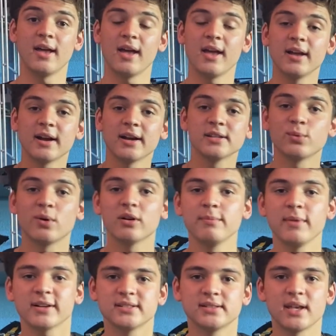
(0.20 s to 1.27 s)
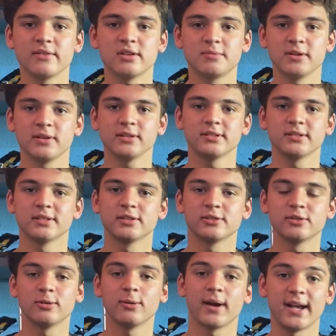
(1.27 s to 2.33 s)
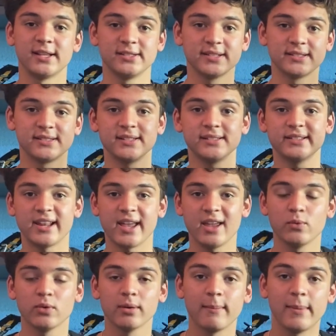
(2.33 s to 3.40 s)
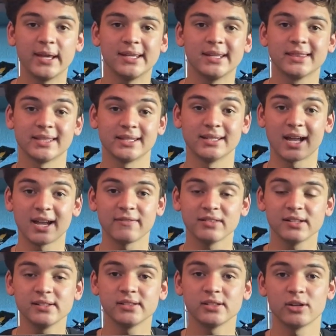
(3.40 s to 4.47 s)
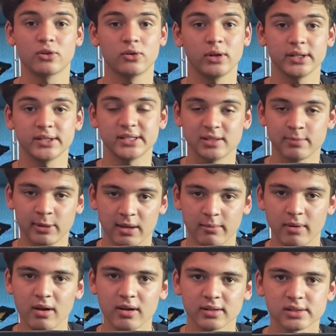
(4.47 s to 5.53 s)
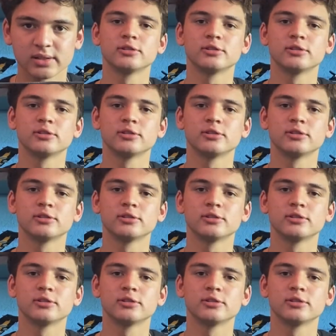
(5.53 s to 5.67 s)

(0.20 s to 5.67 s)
Hey guys, welcome back to Savage Builds. So as you can see, today we're making the nifeliz acrylic display box.